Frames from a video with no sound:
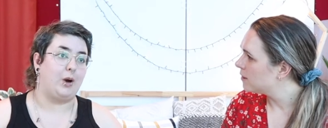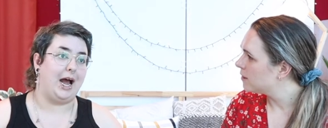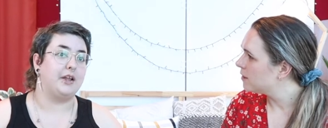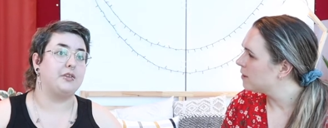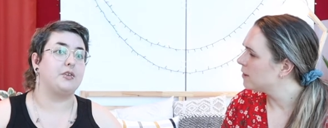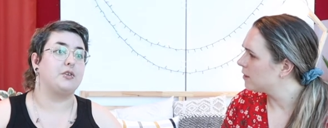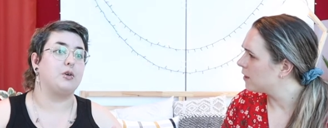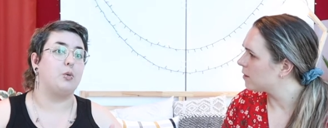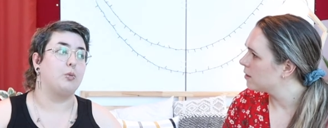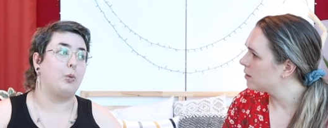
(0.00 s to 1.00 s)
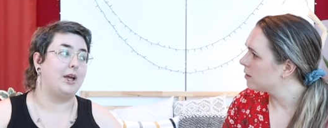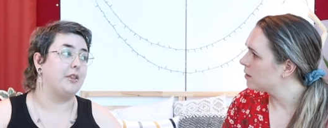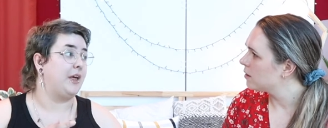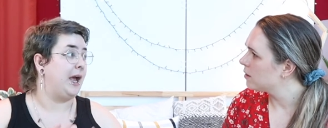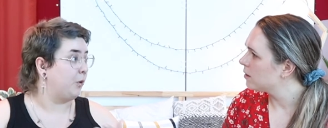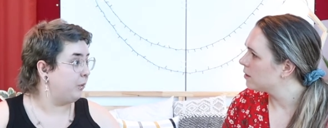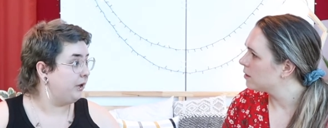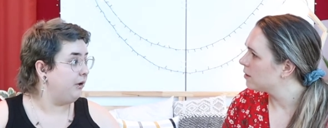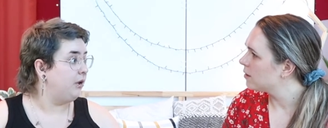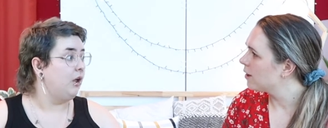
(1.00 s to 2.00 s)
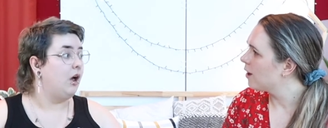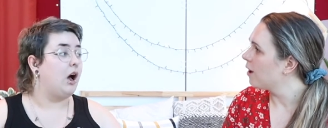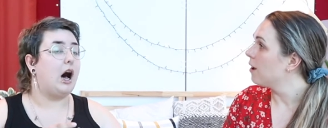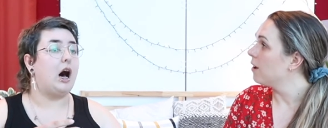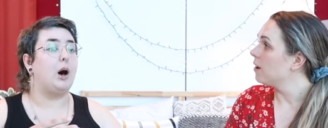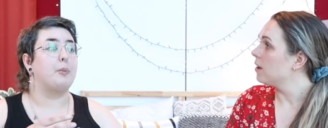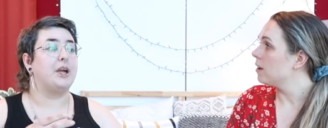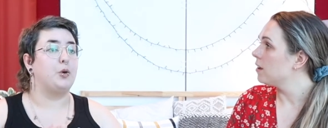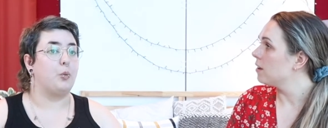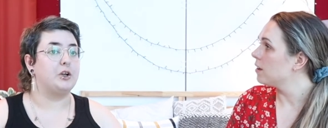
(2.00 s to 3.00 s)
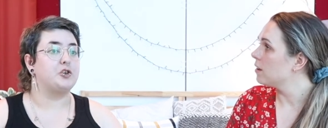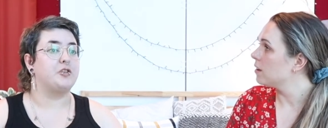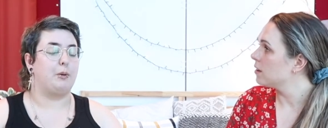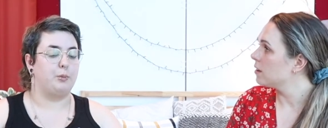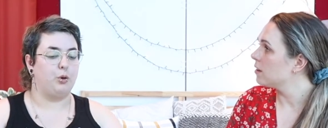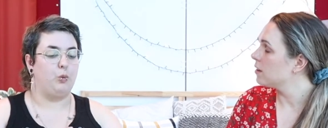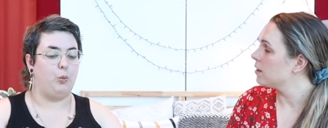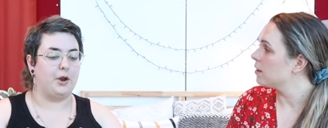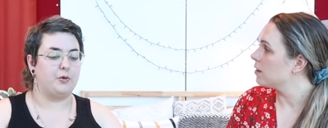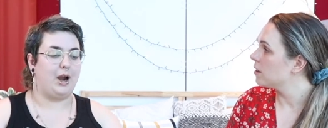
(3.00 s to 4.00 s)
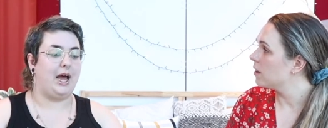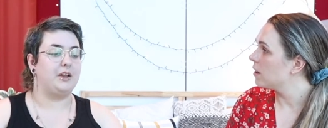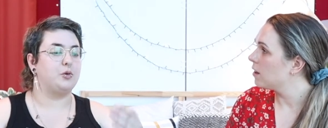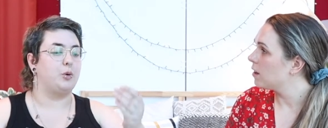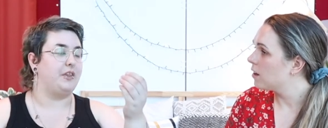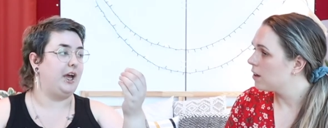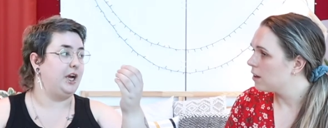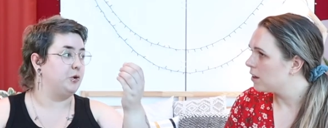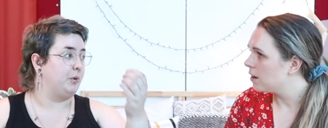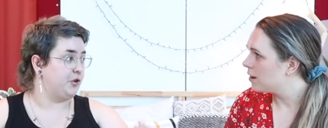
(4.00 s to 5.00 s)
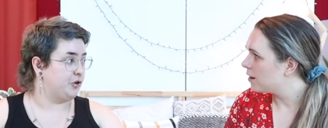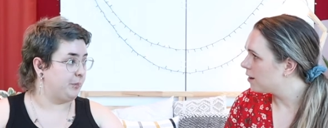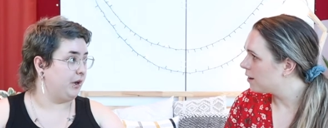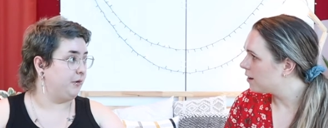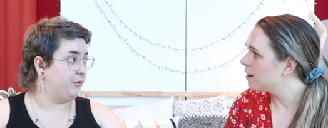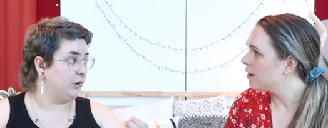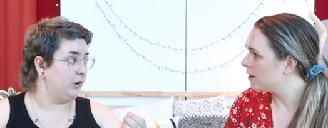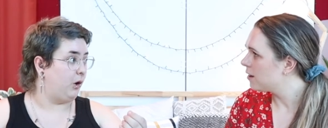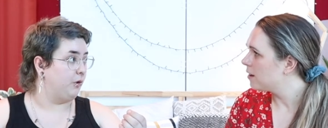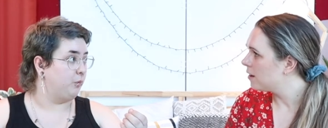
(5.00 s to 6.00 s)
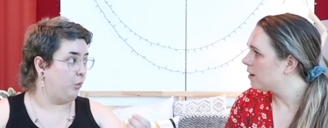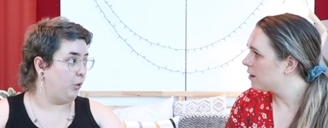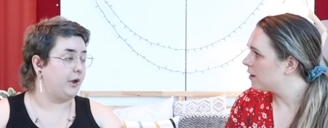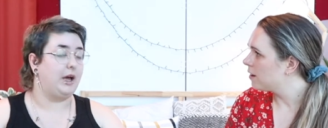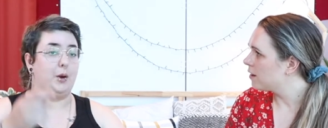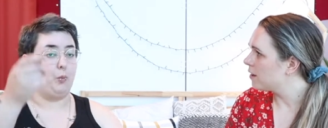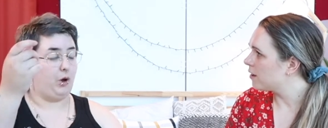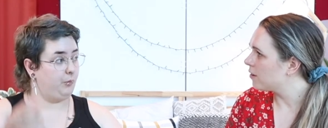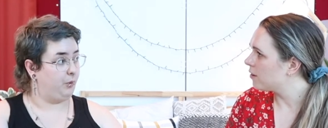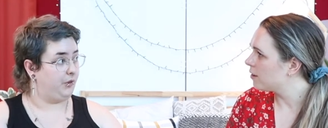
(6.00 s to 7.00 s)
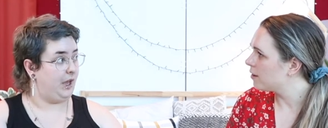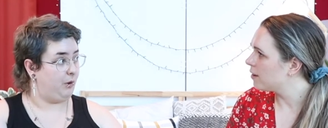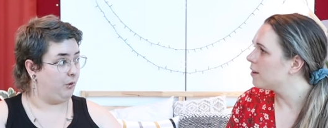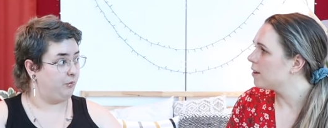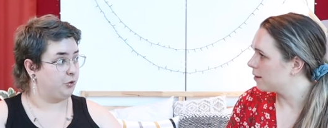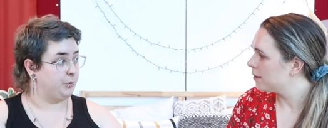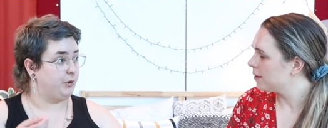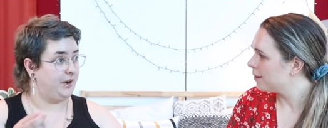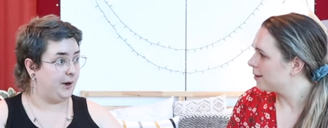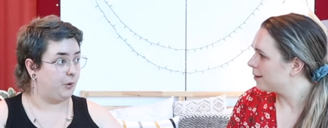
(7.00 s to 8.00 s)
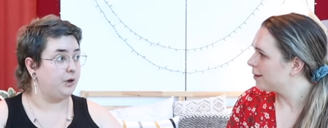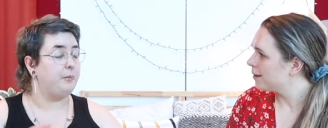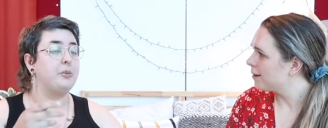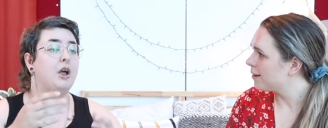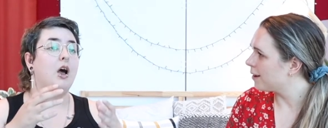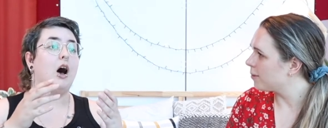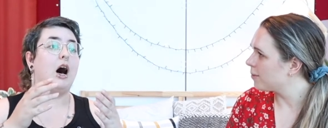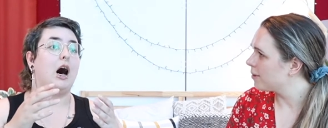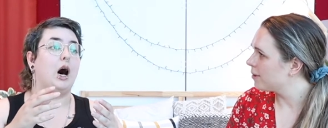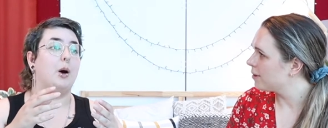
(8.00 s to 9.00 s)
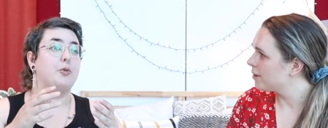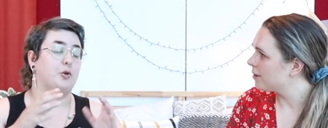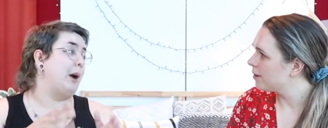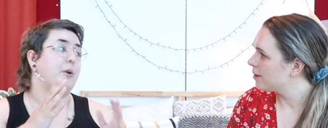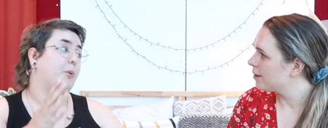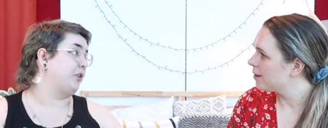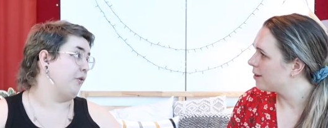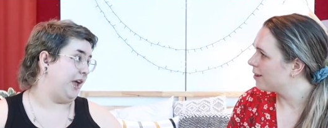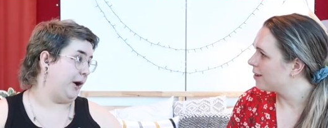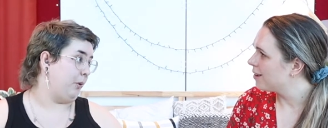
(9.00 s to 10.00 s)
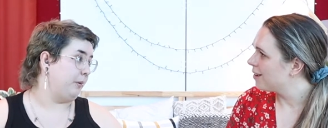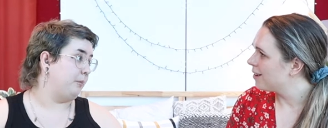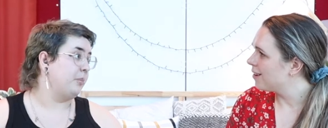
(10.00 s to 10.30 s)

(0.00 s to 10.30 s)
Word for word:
Speaker 1: rats yeah. with heroin um, in which they would put one rat with a with a dripper full of water and one with, a dripper of heroin. Yeah. Um, the rat would always go for heroin